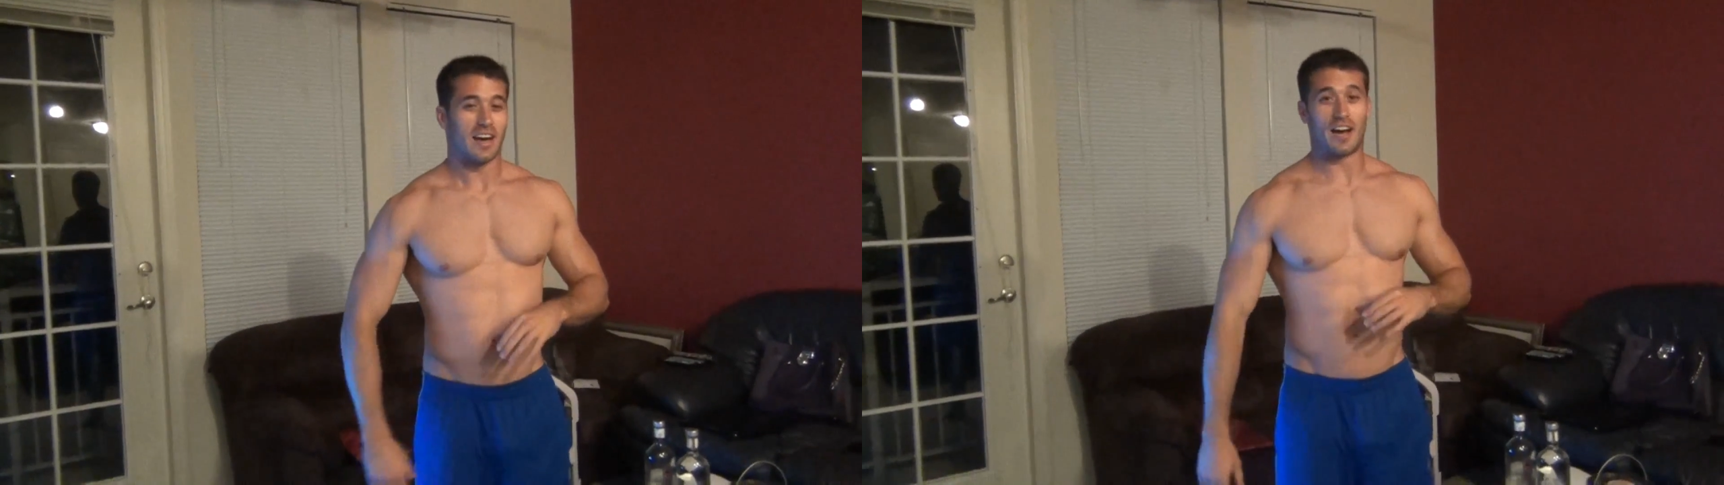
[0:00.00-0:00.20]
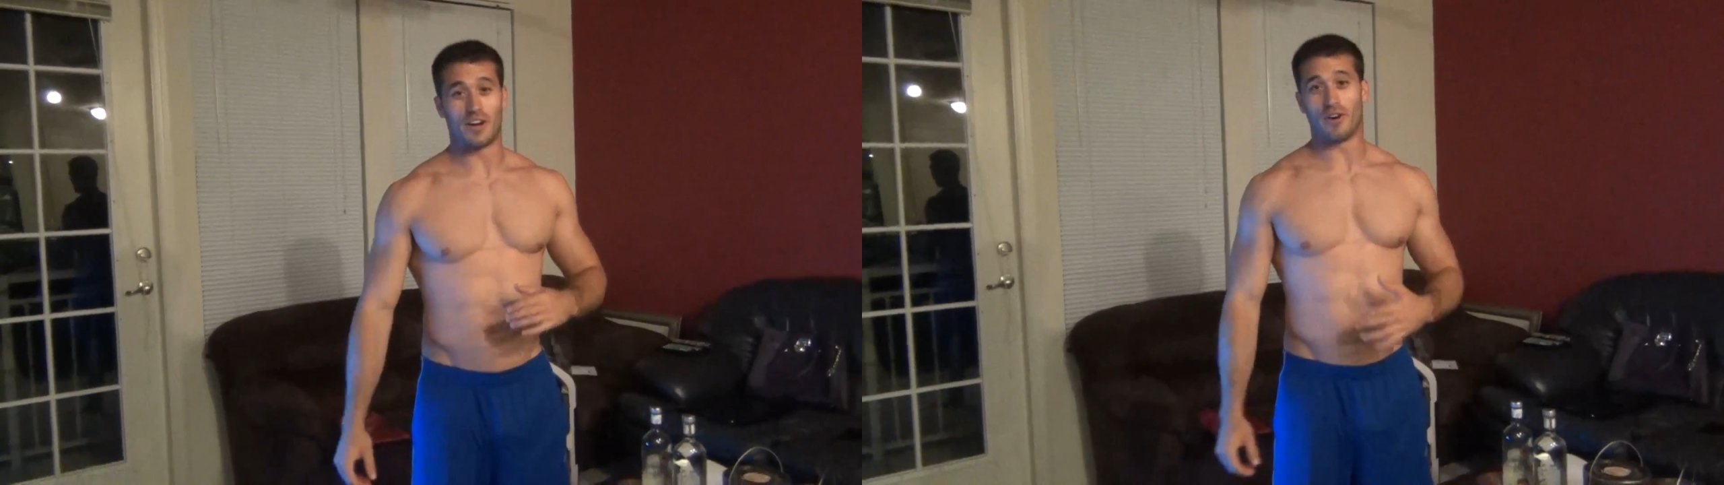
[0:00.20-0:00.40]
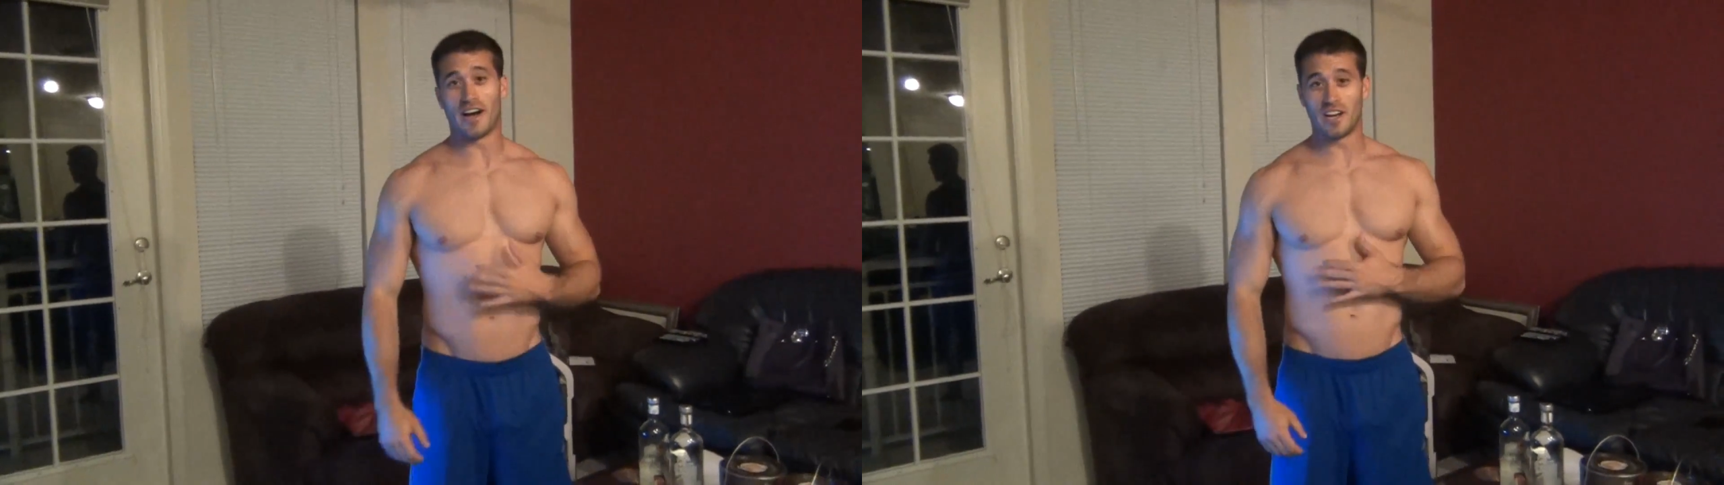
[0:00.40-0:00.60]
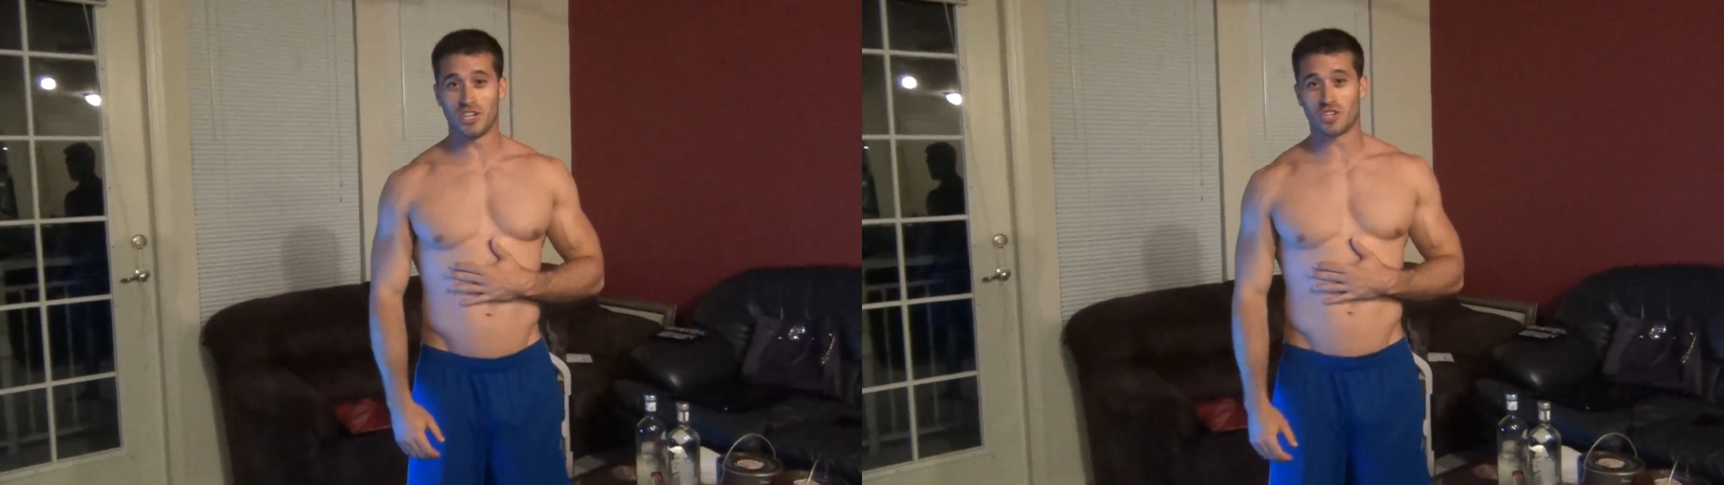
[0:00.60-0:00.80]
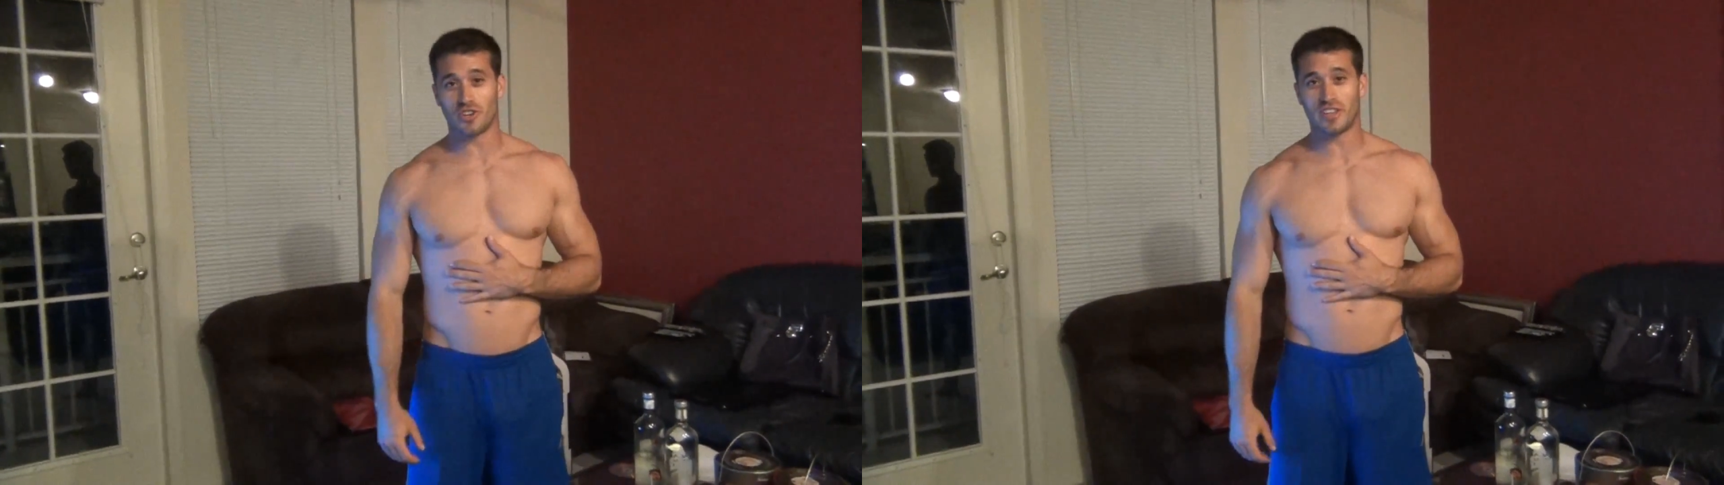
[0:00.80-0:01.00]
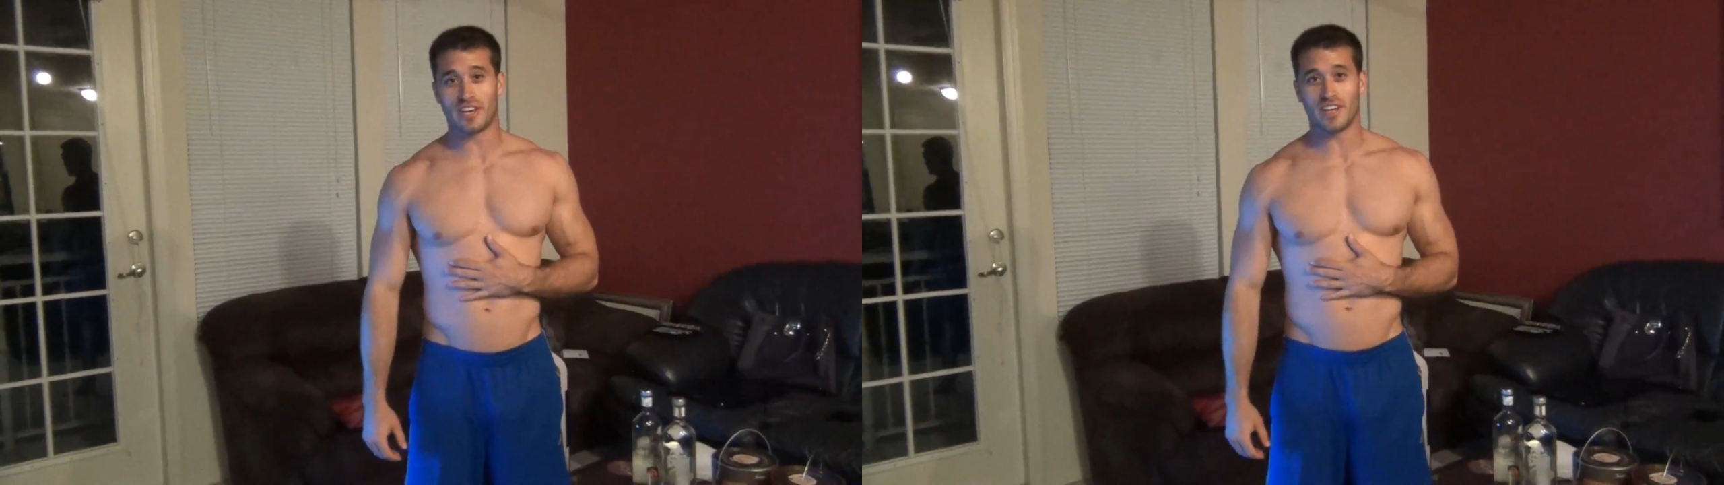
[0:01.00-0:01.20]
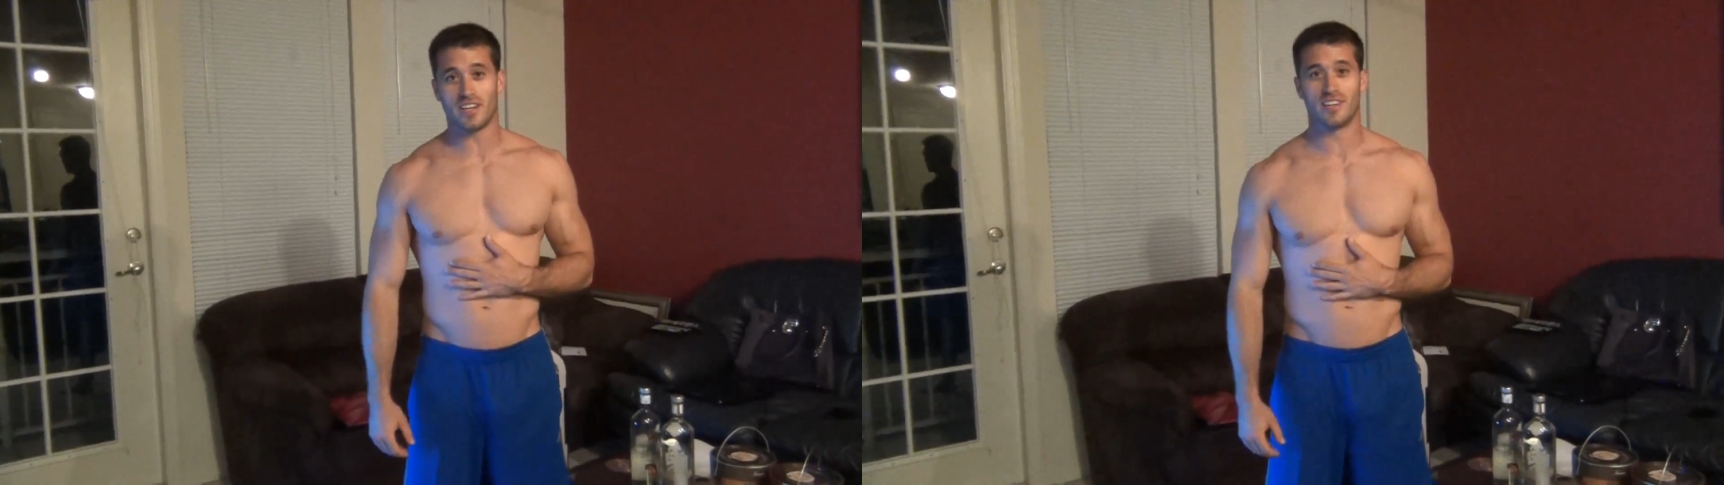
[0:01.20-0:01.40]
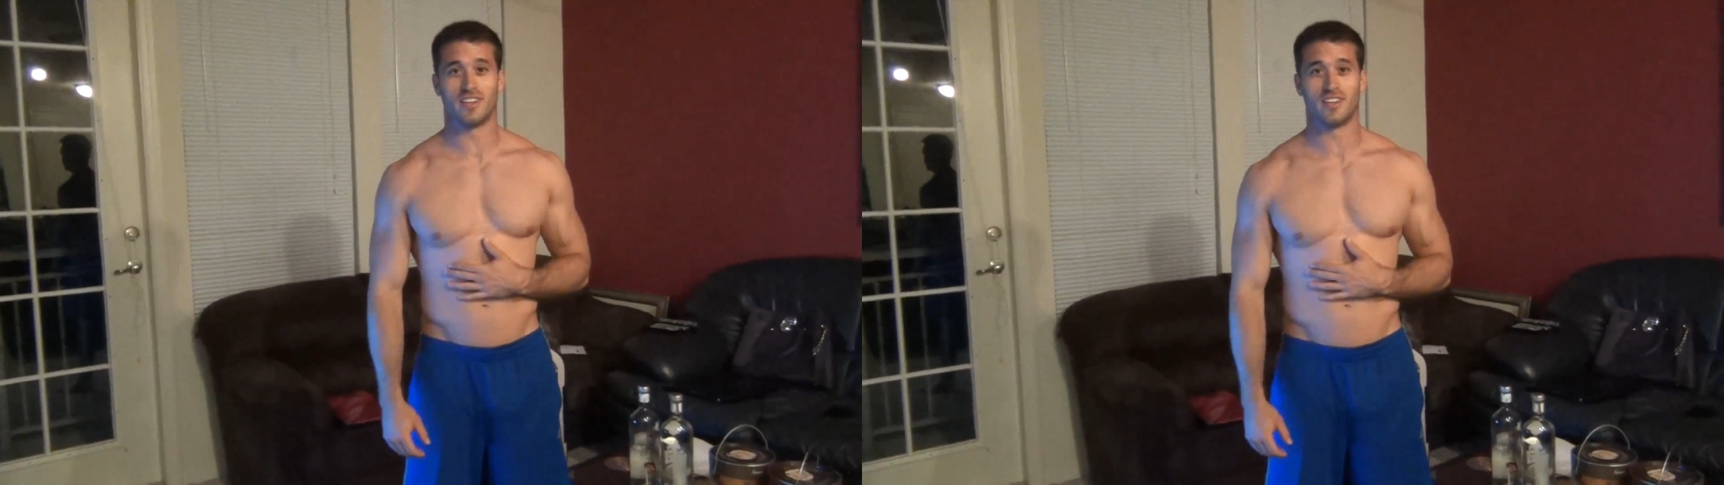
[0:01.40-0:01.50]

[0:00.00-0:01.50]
I know I enjoyed that.